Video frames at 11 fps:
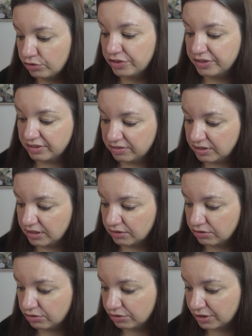the listing
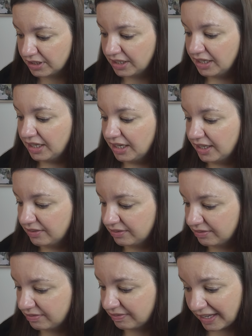history, and
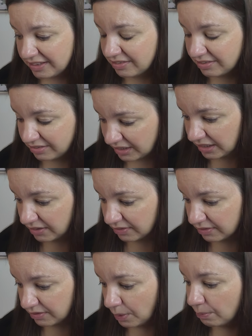that
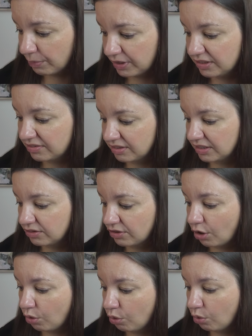stings, but it stings
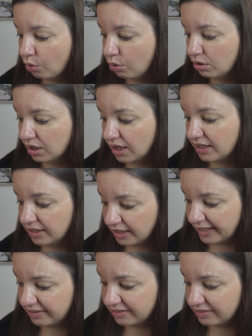a whole lot
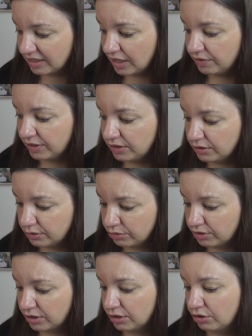less than
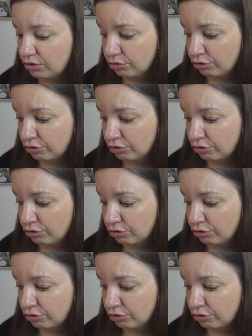losing your